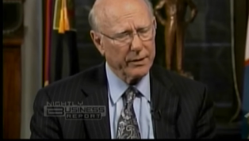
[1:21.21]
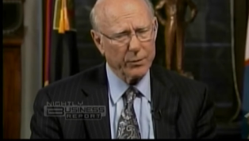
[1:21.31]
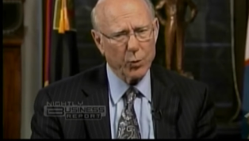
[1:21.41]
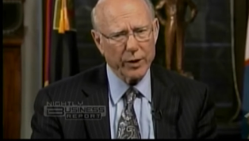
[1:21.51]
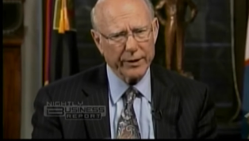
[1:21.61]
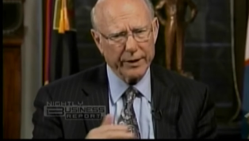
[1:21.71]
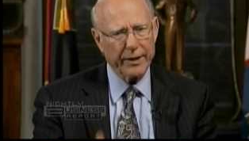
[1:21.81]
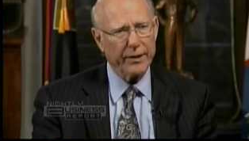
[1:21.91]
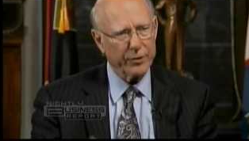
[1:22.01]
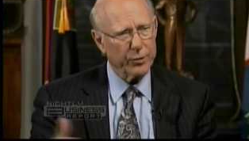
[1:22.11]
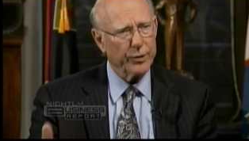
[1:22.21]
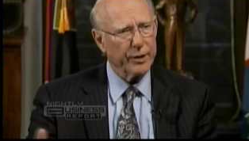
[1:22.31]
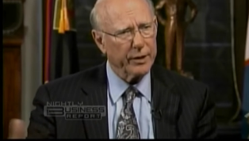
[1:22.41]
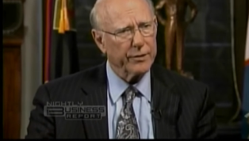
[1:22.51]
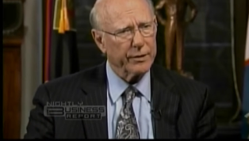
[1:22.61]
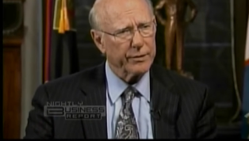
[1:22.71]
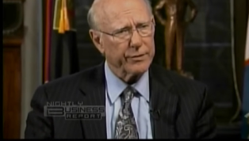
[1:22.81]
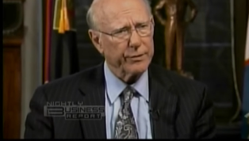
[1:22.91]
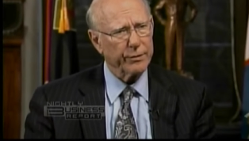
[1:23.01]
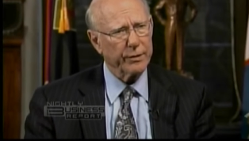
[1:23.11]
one leading to another,
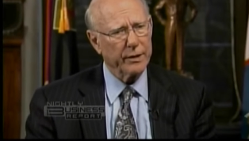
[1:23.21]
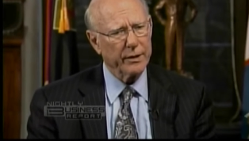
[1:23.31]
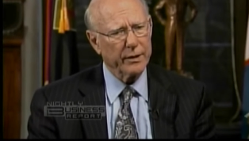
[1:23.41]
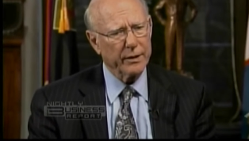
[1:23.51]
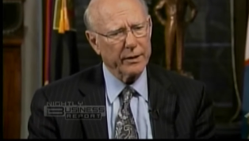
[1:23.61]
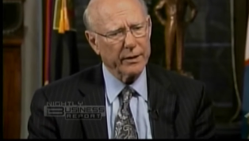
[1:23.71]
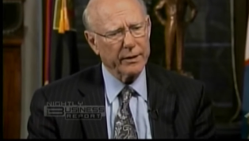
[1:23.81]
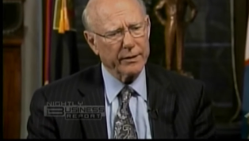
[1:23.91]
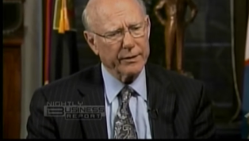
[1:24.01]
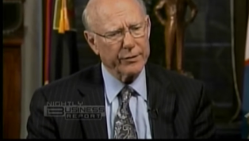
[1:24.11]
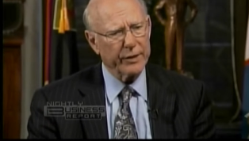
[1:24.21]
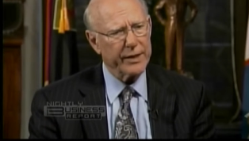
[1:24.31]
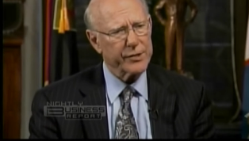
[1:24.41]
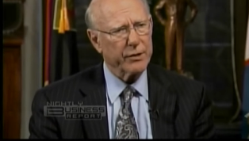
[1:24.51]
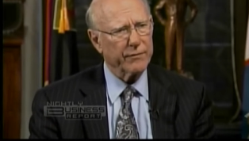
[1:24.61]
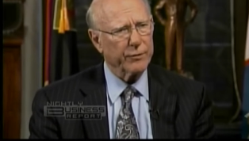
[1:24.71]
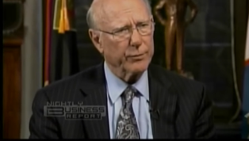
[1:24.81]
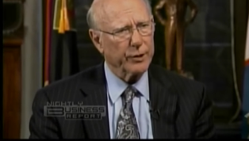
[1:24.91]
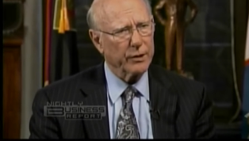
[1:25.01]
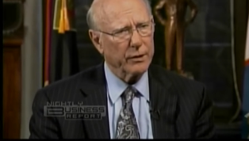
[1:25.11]
to ask our
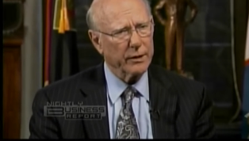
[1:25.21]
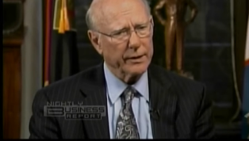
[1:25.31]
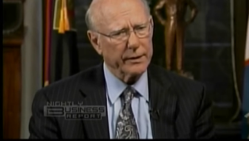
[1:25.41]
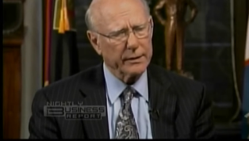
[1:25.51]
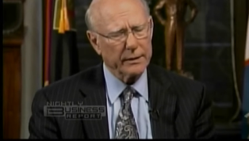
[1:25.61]
former colleague.